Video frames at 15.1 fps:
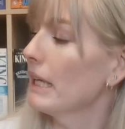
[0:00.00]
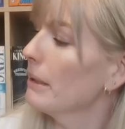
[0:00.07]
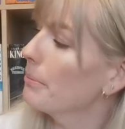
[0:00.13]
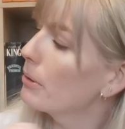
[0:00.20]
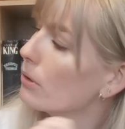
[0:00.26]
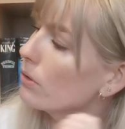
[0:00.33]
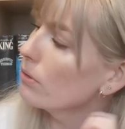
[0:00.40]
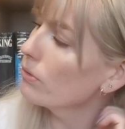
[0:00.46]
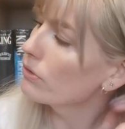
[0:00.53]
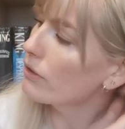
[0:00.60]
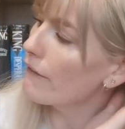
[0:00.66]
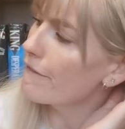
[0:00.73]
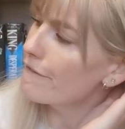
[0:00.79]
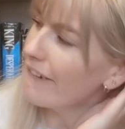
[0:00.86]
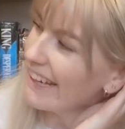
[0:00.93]
people's
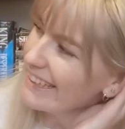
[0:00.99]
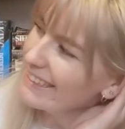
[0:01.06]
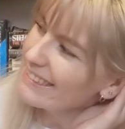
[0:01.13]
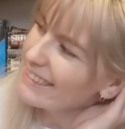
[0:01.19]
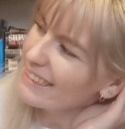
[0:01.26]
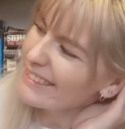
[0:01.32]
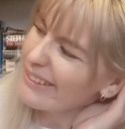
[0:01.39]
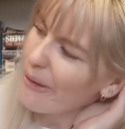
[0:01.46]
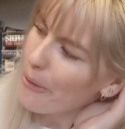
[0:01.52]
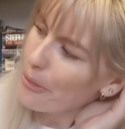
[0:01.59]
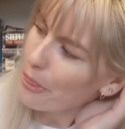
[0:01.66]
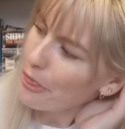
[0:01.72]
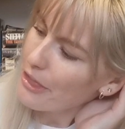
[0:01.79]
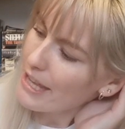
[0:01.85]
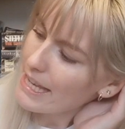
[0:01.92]
faces
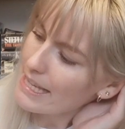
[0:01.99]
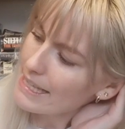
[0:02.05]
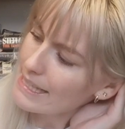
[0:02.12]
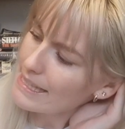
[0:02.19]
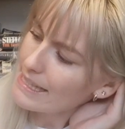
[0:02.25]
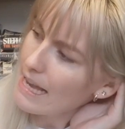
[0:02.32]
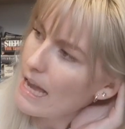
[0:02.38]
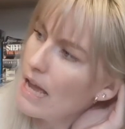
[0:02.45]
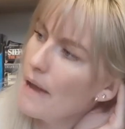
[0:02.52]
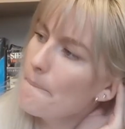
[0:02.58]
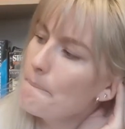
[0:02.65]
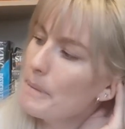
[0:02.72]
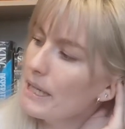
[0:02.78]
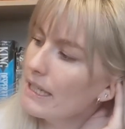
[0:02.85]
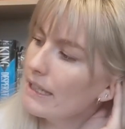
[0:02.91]
on things,
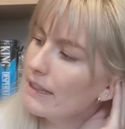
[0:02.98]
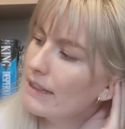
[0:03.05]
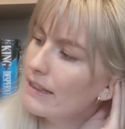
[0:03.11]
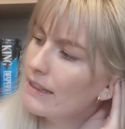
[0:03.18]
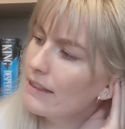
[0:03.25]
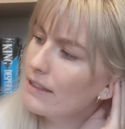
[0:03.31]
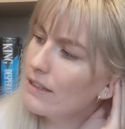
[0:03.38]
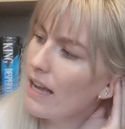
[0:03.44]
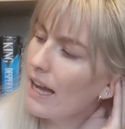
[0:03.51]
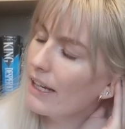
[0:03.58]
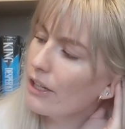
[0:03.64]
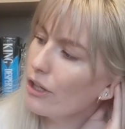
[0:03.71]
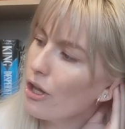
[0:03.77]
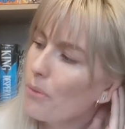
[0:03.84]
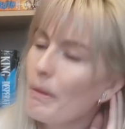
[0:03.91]
but I
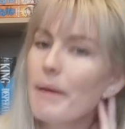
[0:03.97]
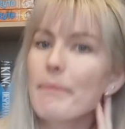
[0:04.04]
don't know,